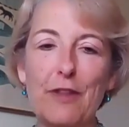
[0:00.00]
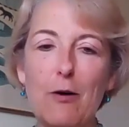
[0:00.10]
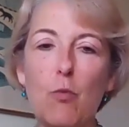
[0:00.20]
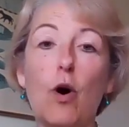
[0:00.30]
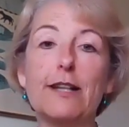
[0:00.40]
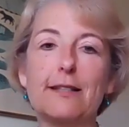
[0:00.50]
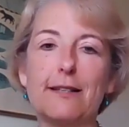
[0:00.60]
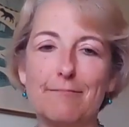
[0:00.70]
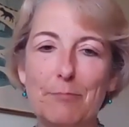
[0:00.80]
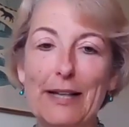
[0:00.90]
that
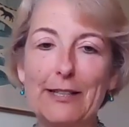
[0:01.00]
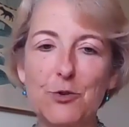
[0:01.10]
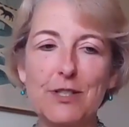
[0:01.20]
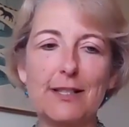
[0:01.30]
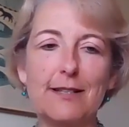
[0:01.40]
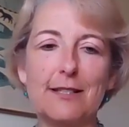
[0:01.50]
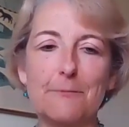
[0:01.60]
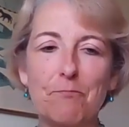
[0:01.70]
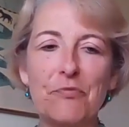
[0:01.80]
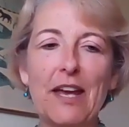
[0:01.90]
wider planetary system,